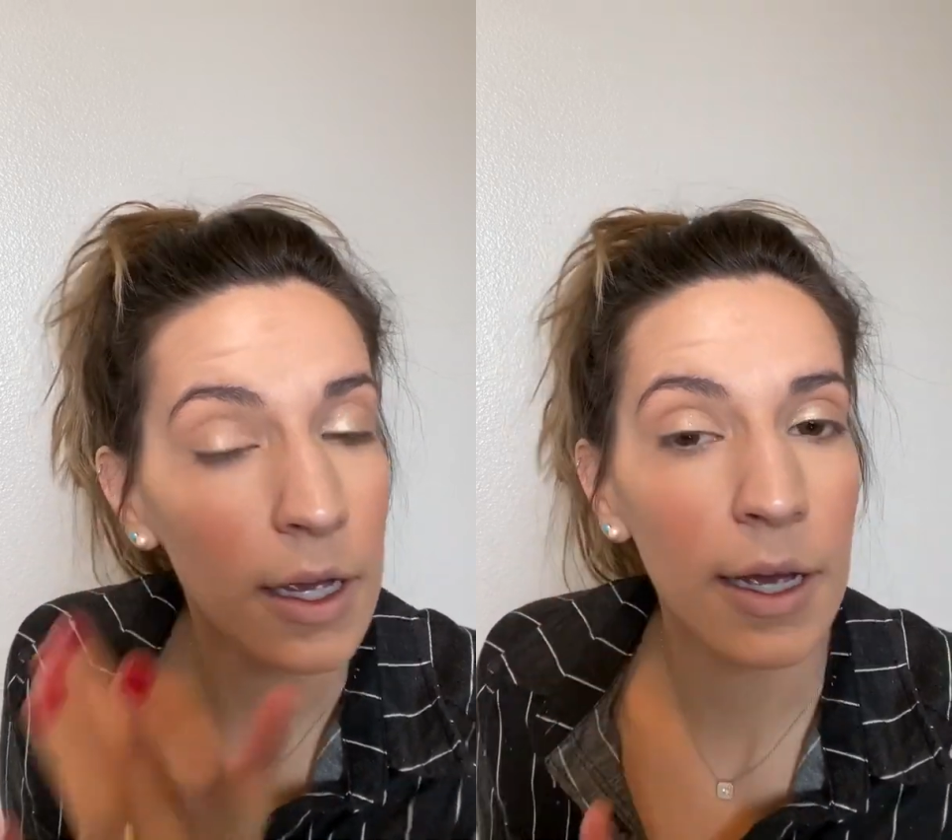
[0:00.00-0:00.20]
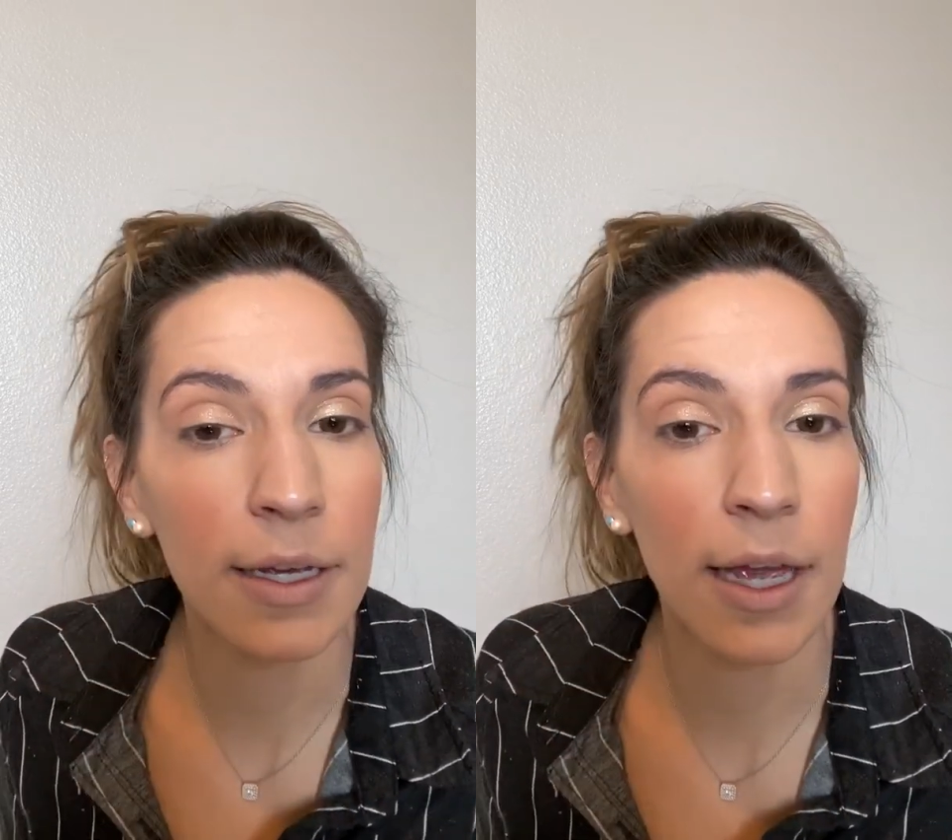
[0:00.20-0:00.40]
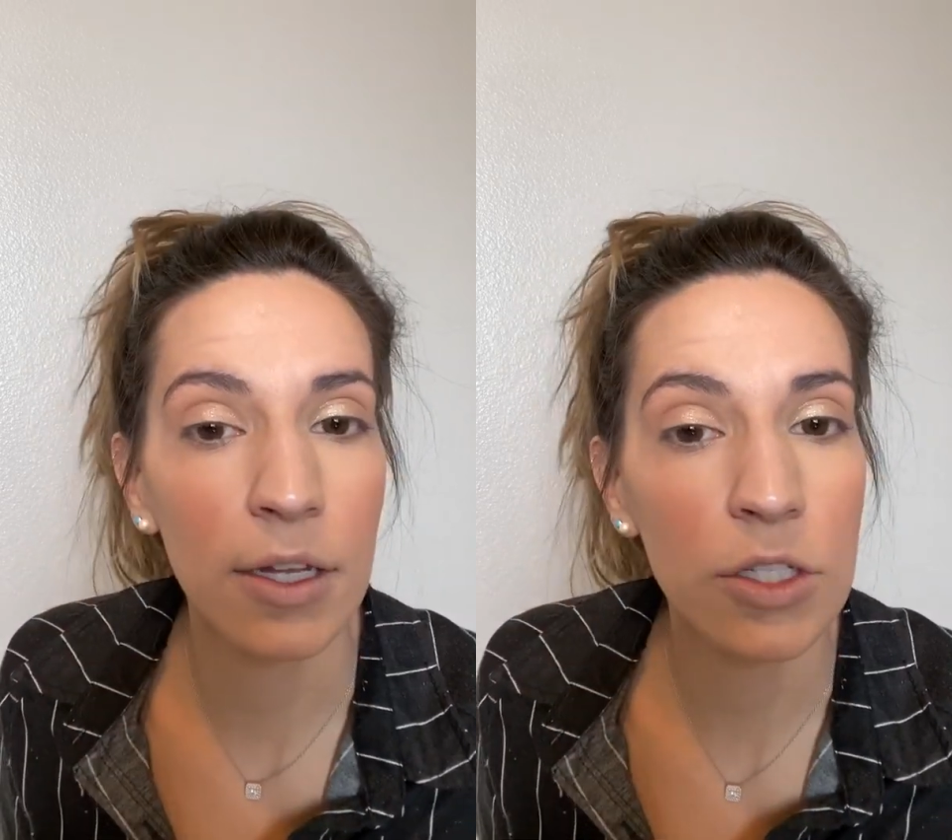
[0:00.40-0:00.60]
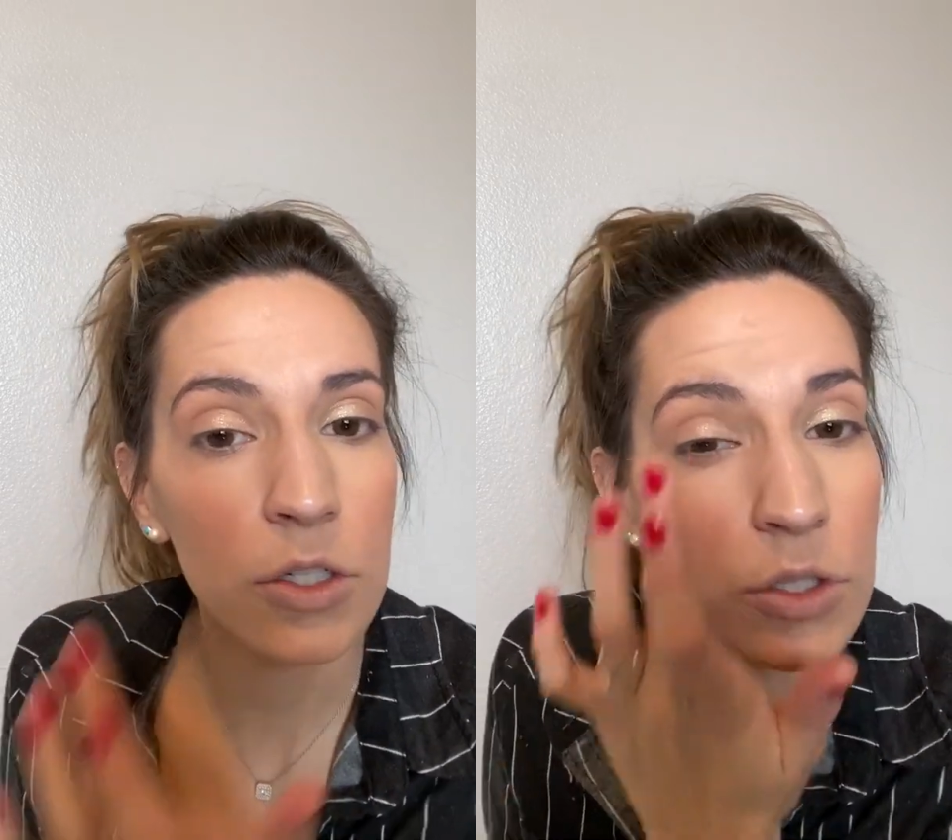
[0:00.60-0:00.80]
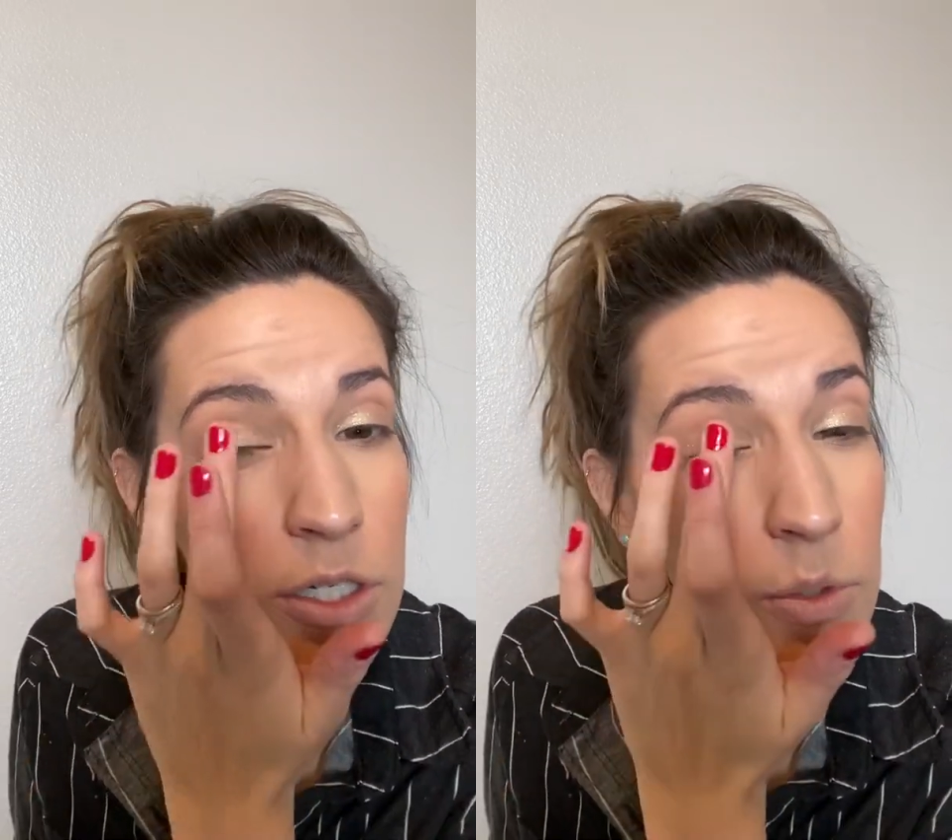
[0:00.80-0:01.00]
Again,
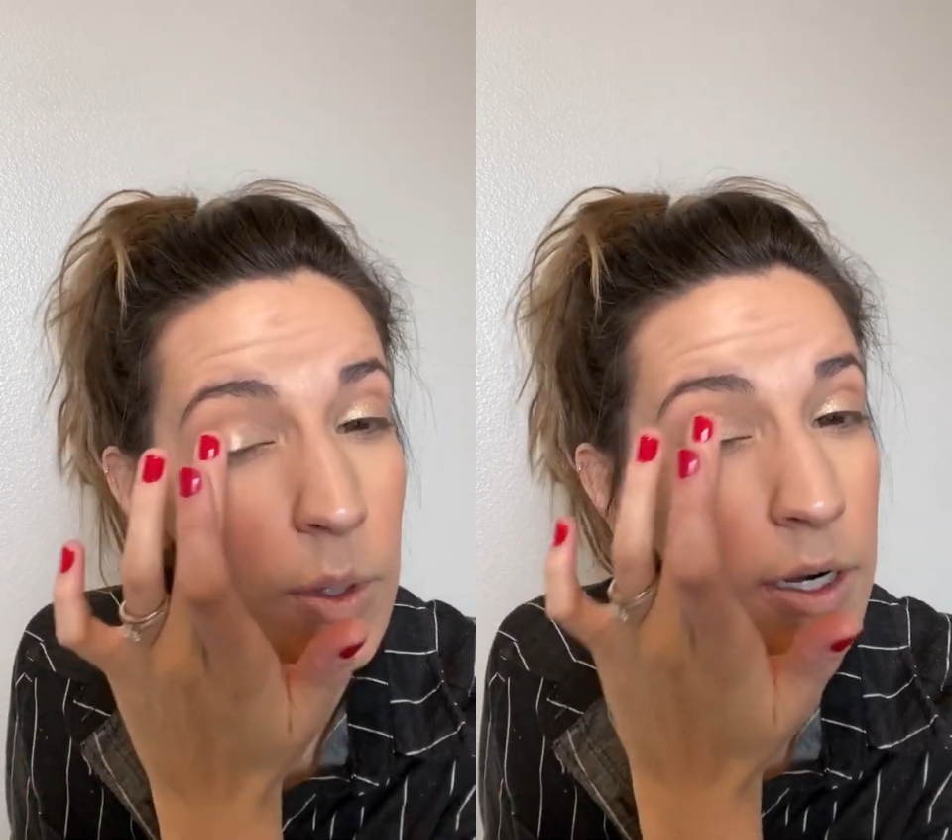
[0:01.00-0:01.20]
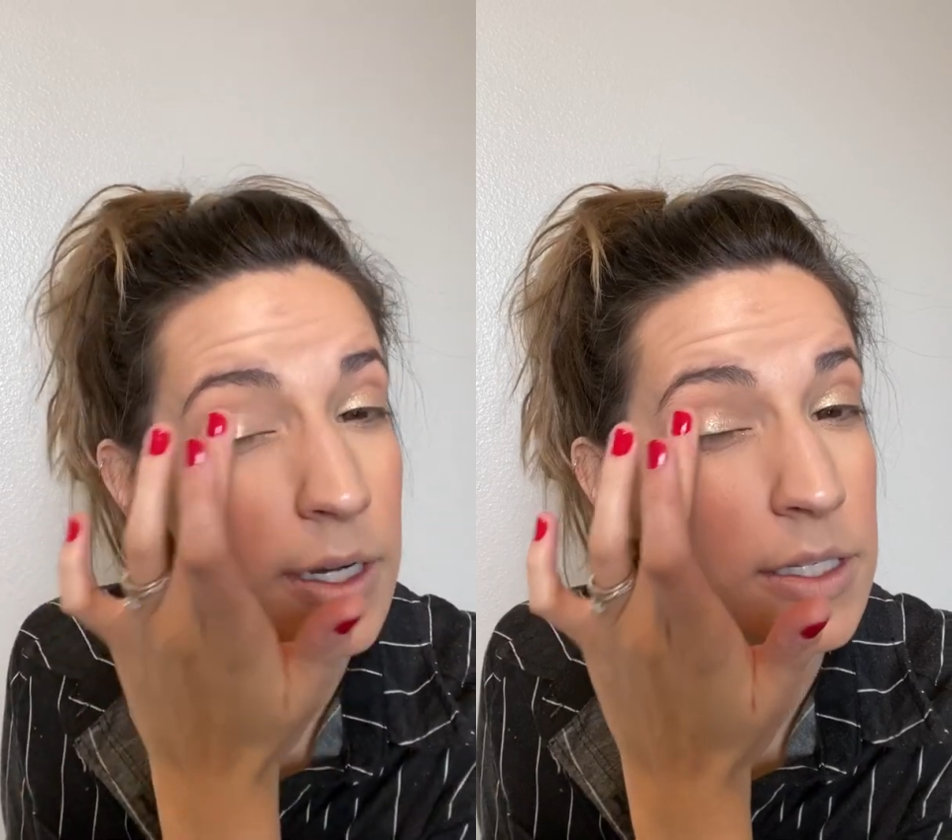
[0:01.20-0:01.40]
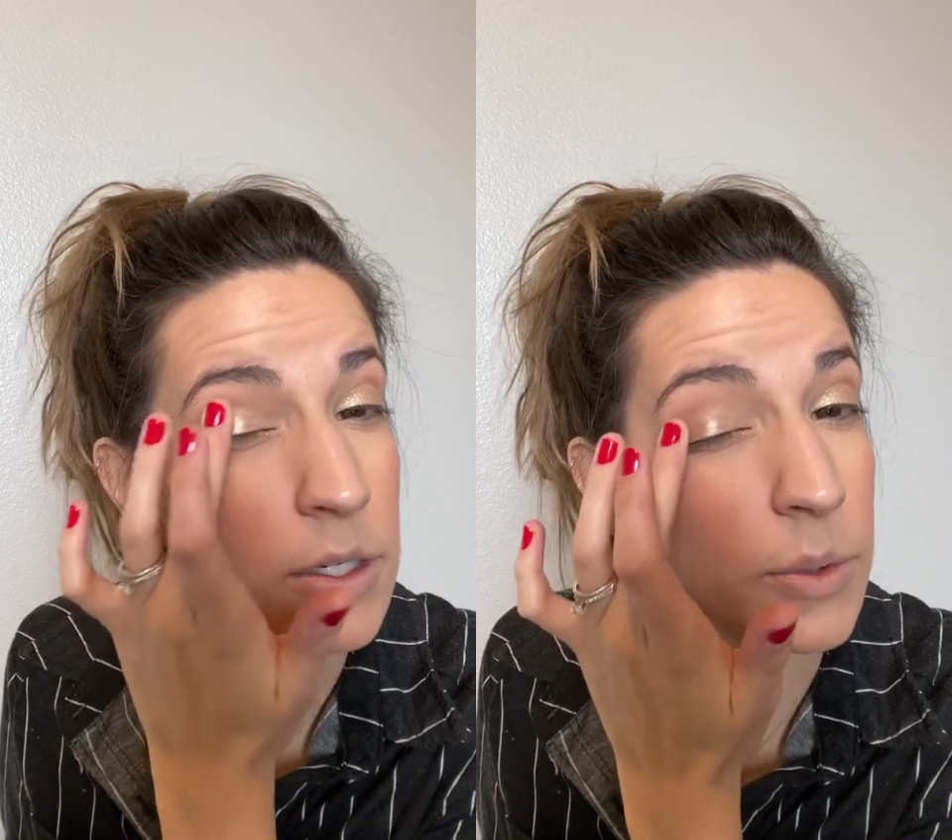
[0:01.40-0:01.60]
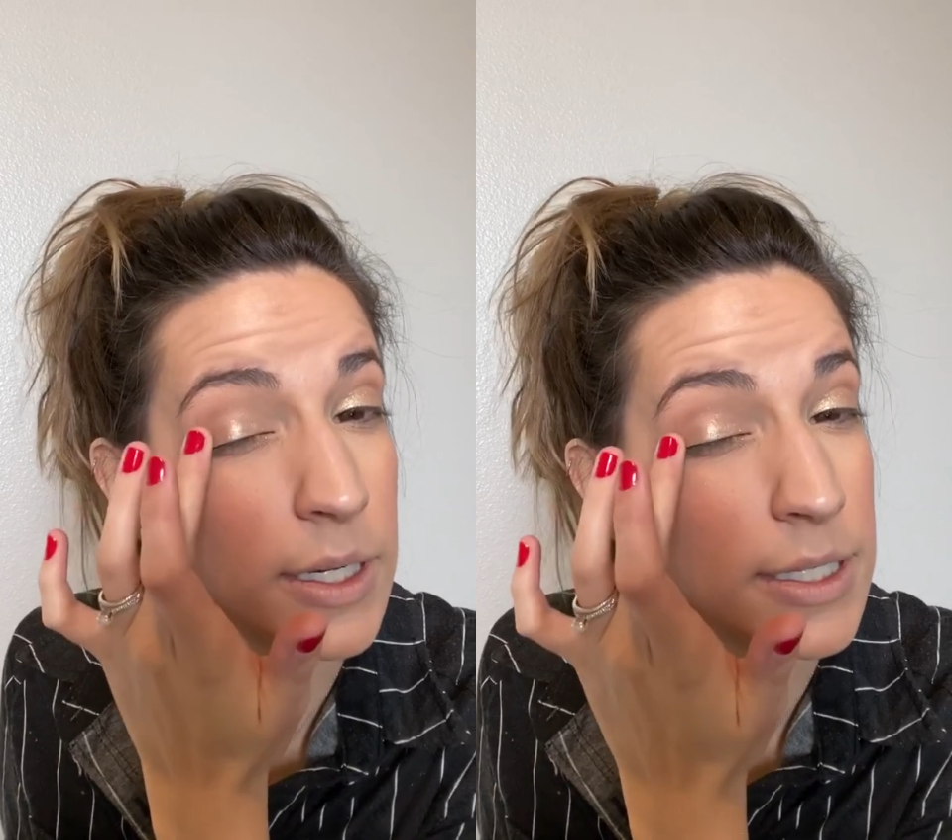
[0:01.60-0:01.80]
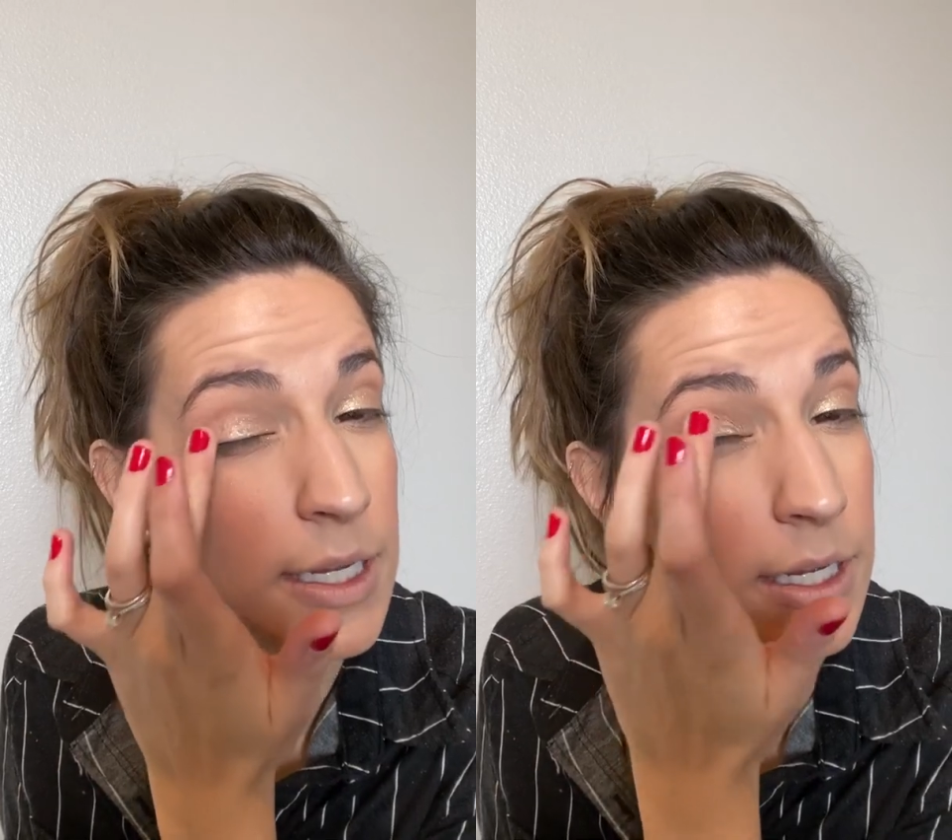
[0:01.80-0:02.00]
to just where it's
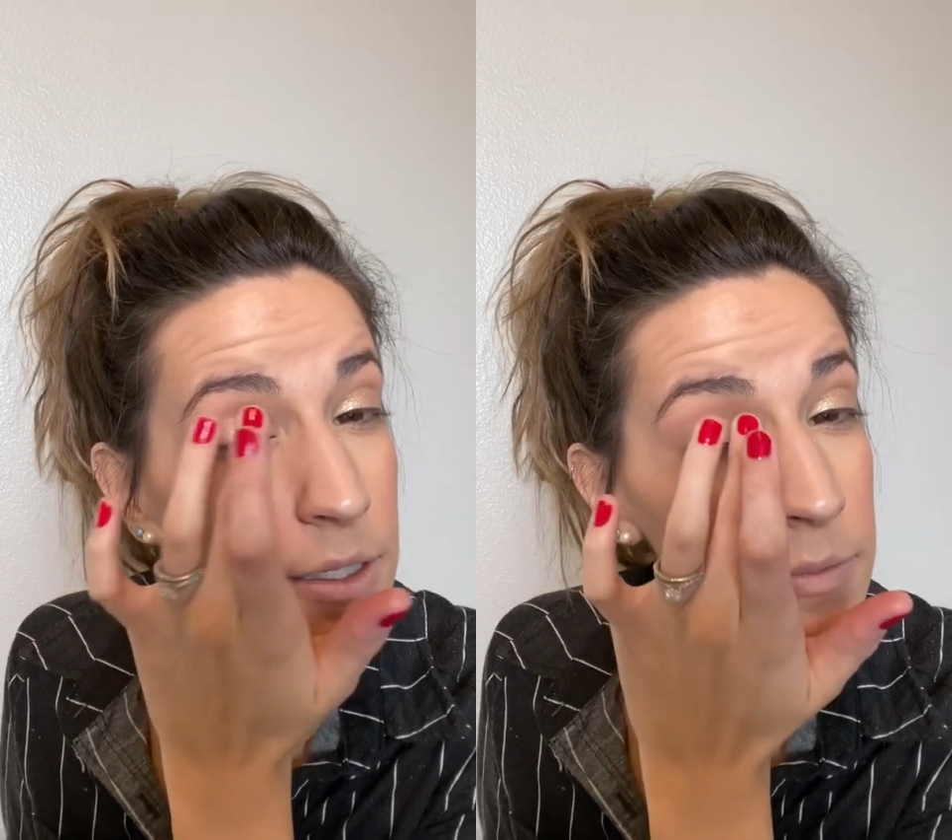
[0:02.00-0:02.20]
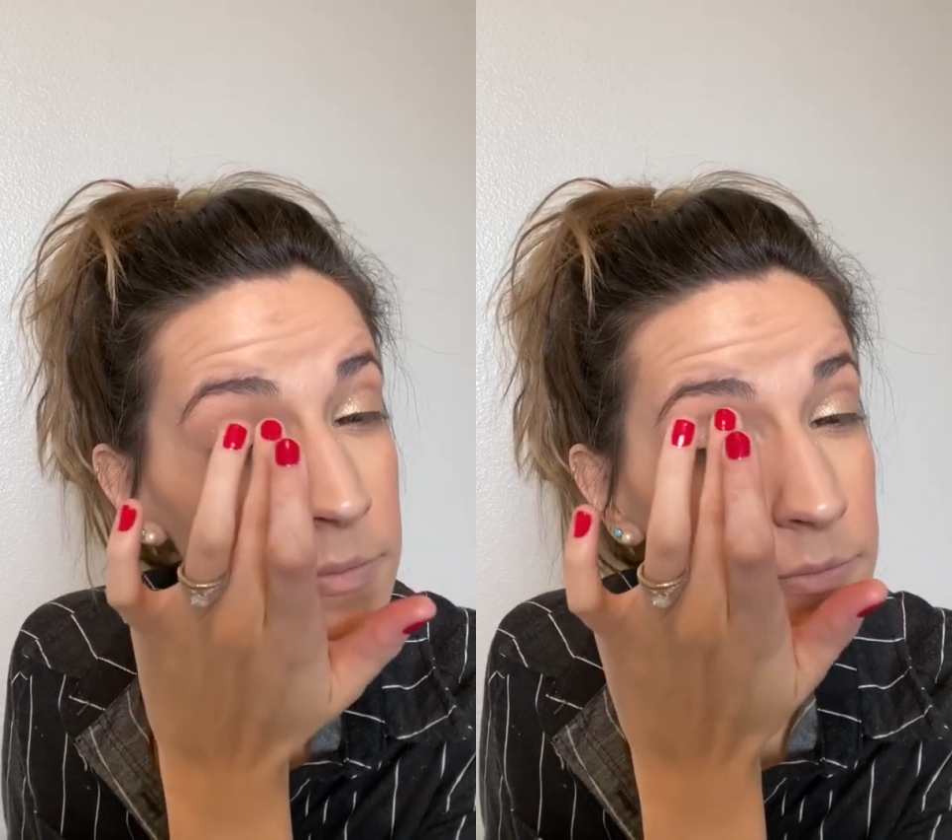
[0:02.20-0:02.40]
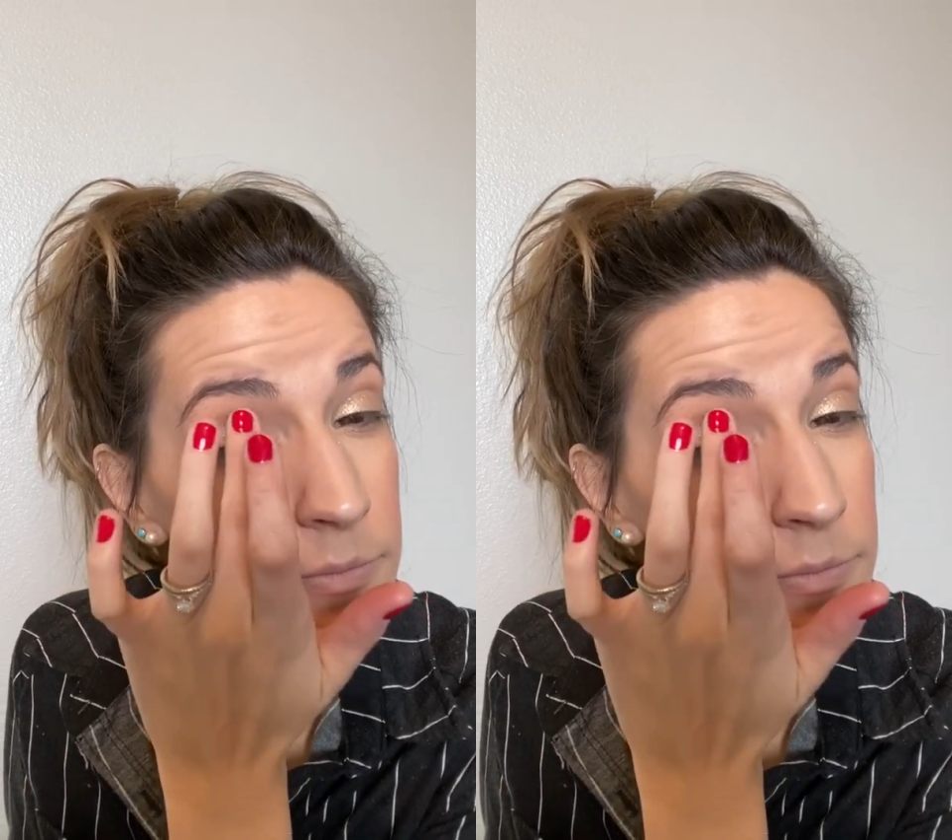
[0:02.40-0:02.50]
creasing.